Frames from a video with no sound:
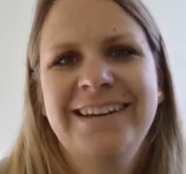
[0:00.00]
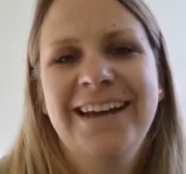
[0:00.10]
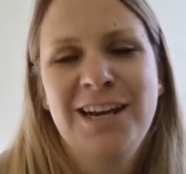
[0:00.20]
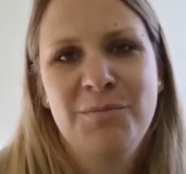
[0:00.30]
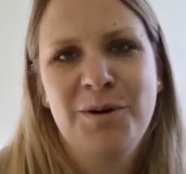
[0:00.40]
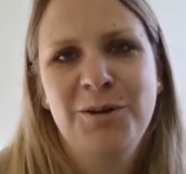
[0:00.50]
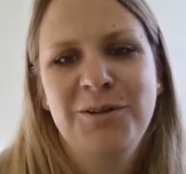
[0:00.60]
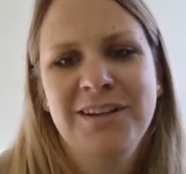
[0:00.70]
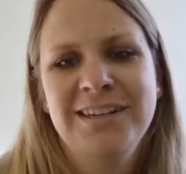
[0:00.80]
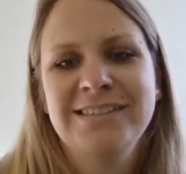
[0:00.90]
and our
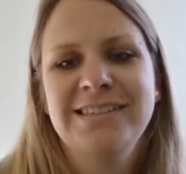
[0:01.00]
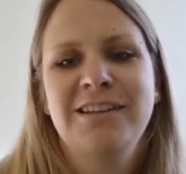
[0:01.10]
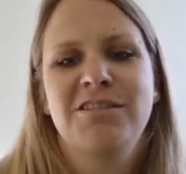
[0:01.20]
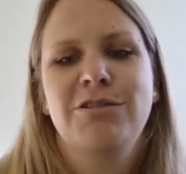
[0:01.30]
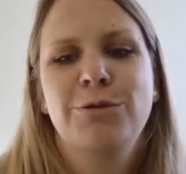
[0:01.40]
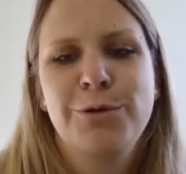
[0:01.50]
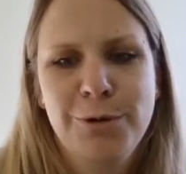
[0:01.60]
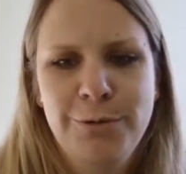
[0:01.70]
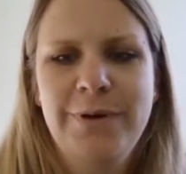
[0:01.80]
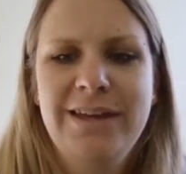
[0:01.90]
brokenness and
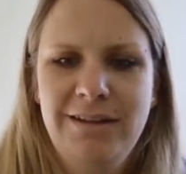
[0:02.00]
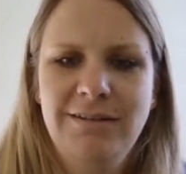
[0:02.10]
through it.